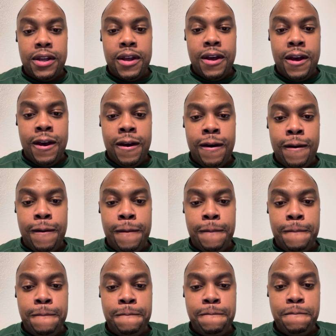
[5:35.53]

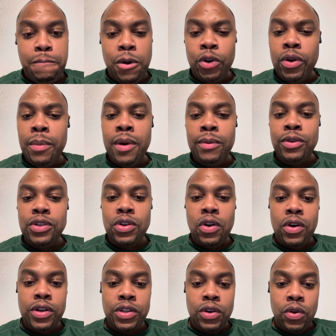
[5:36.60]
my grandma used to
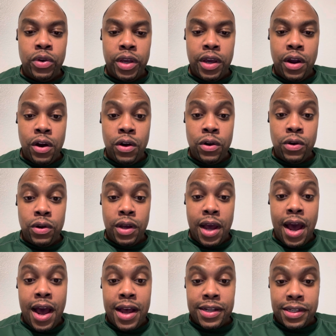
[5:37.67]
always go get her
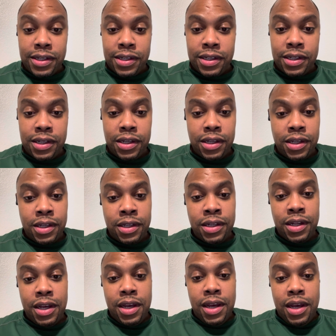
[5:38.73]
godson and
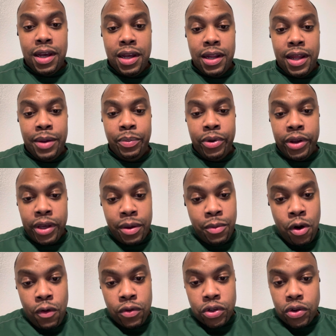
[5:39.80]
like bring him
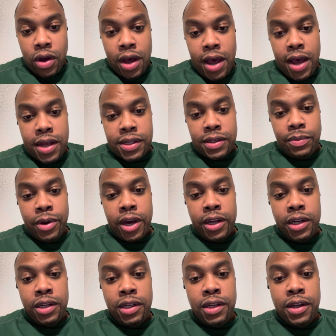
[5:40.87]
over, so I had
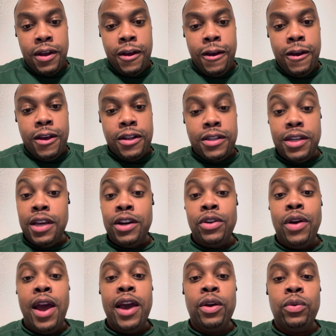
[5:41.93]
somebody to
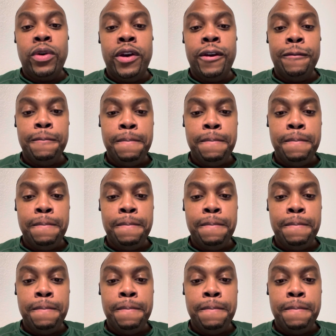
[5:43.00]
interact with.